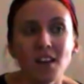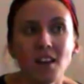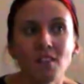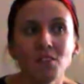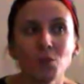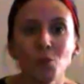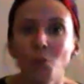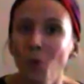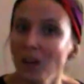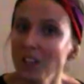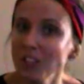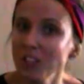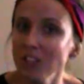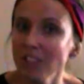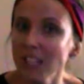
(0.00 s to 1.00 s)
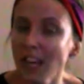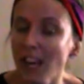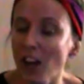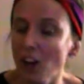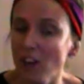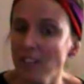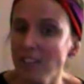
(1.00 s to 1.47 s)
Now, if you want to do the
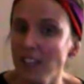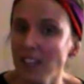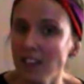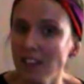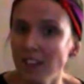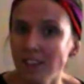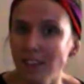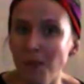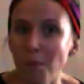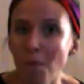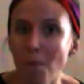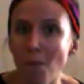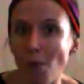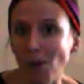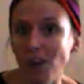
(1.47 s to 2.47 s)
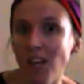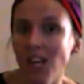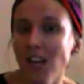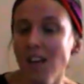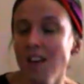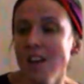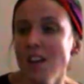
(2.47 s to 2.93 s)
caravan in the
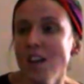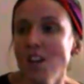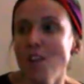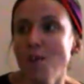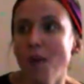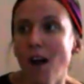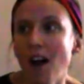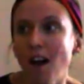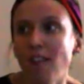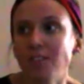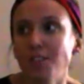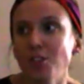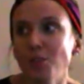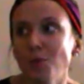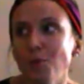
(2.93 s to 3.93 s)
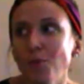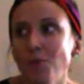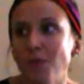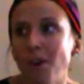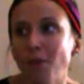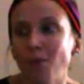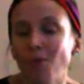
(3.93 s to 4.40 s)
morning, you have
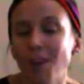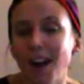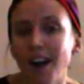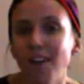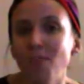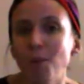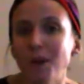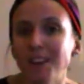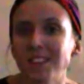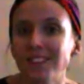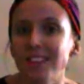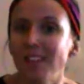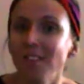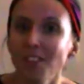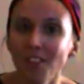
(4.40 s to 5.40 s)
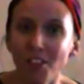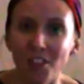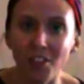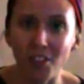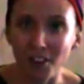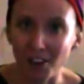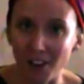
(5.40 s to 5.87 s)
to arrive by
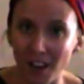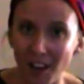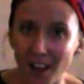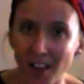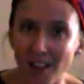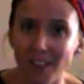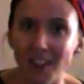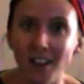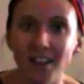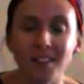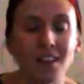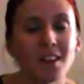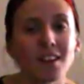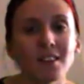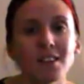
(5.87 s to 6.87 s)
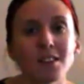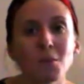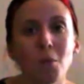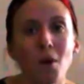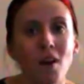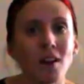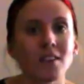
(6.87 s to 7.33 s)
7:30, and like I said, it
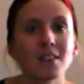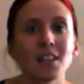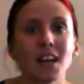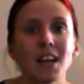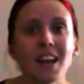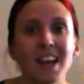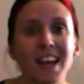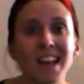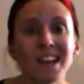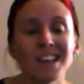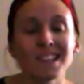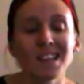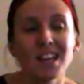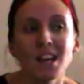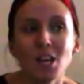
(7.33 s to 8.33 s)
departs at 8.